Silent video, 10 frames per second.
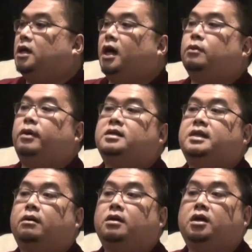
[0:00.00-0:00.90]

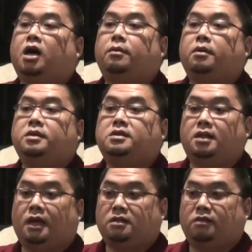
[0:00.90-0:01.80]
Otherwise, how can karma be
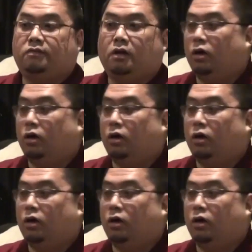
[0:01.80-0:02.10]
selected?